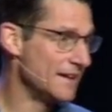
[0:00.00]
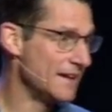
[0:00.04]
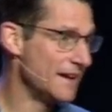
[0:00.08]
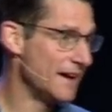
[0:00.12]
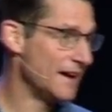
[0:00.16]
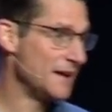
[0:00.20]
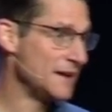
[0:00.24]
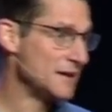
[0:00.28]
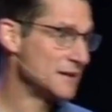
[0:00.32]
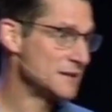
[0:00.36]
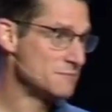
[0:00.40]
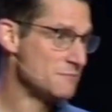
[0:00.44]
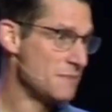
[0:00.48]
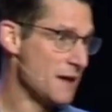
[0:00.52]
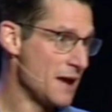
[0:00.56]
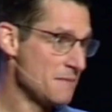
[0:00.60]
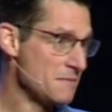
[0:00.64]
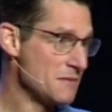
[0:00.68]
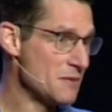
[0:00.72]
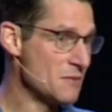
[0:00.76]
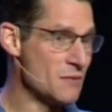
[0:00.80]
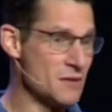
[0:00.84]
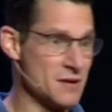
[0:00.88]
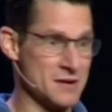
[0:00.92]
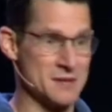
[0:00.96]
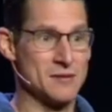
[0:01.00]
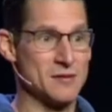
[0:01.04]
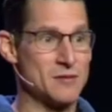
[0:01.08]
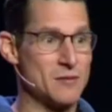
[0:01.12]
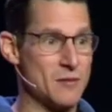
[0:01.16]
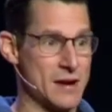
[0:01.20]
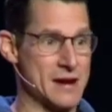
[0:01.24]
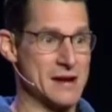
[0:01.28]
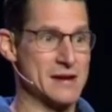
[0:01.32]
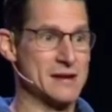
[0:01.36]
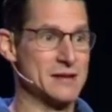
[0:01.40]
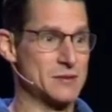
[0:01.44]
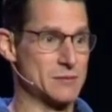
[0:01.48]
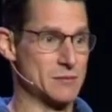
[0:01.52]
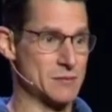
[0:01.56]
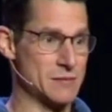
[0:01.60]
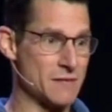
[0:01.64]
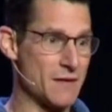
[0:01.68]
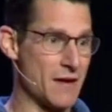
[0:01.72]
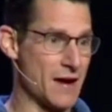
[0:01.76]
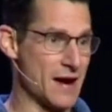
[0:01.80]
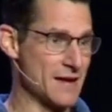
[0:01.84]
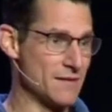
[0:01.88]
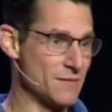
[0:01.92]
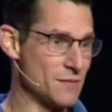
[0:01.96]
And it's maybe one of the greatest
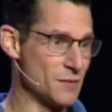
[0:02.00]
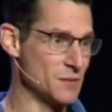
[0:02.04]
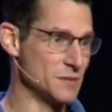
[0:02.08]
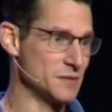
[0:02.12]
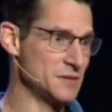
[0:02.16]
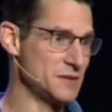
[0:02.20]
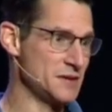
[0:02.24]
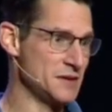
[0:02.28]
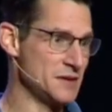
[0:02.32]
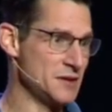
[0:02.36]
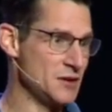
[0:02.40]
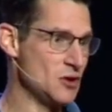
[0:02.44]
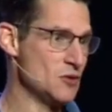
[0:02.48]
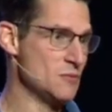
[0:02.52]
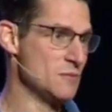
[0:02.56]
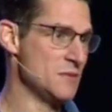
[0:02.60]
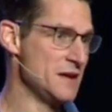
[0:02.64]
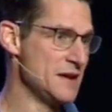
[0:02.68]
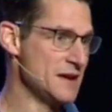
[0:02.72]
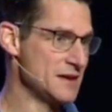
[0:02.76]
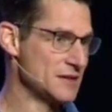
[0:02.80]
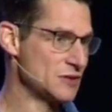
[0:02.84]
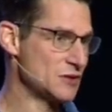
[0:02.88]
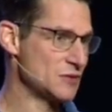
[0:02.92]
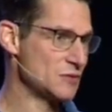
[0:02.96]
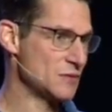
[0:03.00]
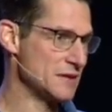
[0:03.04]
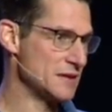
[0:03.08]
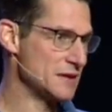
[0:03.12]
revivals in human history.